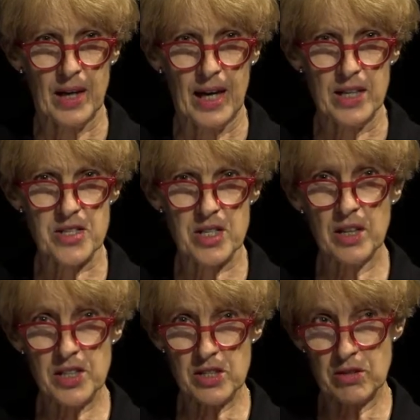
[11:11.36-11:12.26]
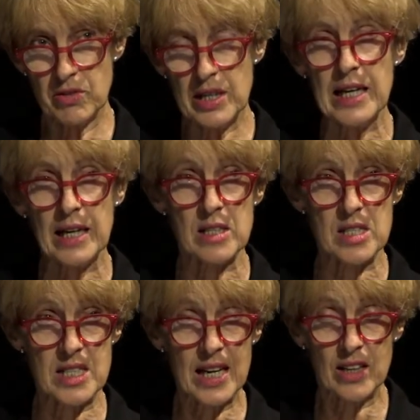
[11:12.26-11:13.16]
and started to really
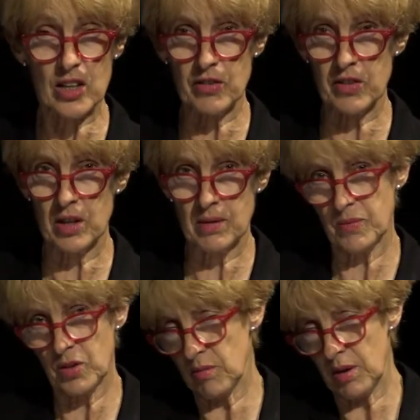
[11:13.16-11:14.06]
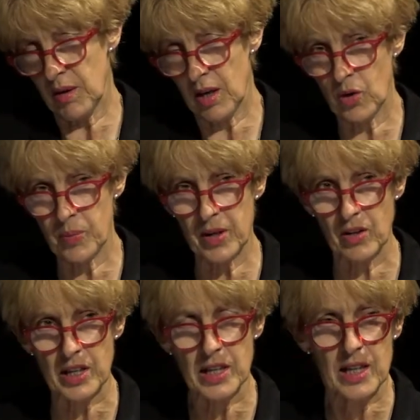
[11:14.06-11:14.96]
understand over a, a long
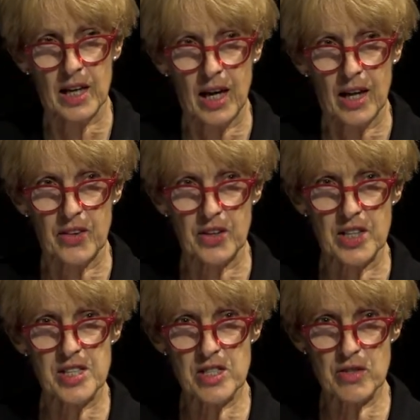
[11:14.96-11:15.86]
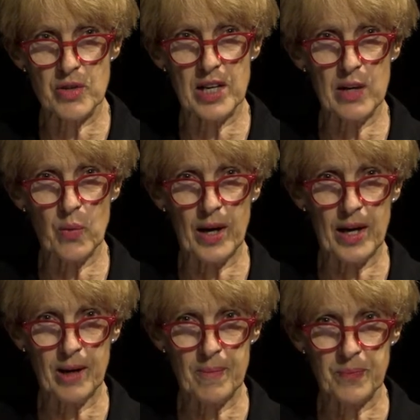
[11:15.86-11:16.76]
period that this is really
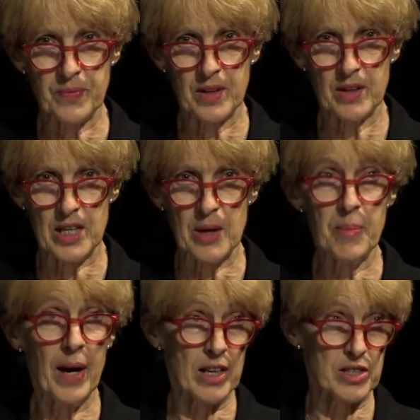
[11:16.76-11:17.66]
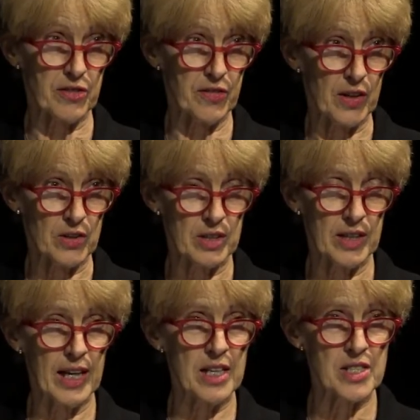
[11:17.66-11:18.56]
where the impacts are felt, and
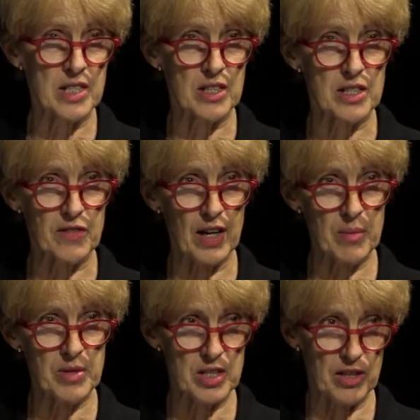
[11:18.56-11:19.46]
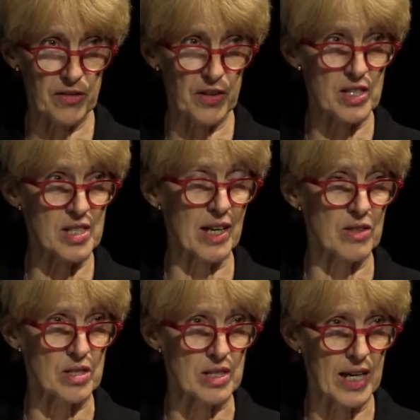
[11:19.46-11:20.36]
that is in the development in the first
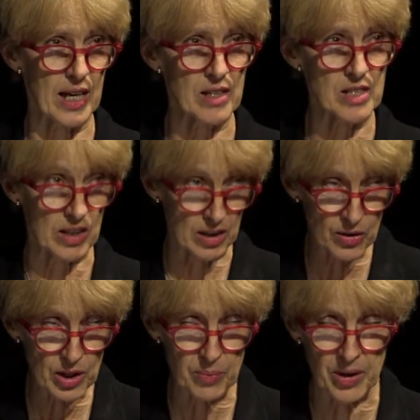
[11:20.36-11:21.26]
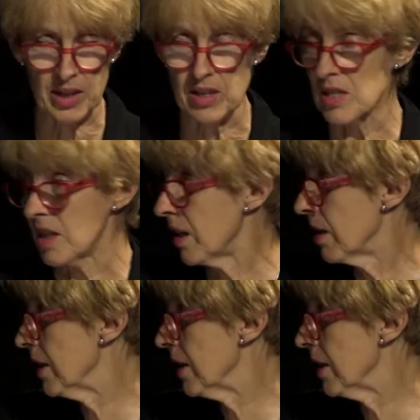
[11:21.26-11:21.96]
thousand days, including pregnancy,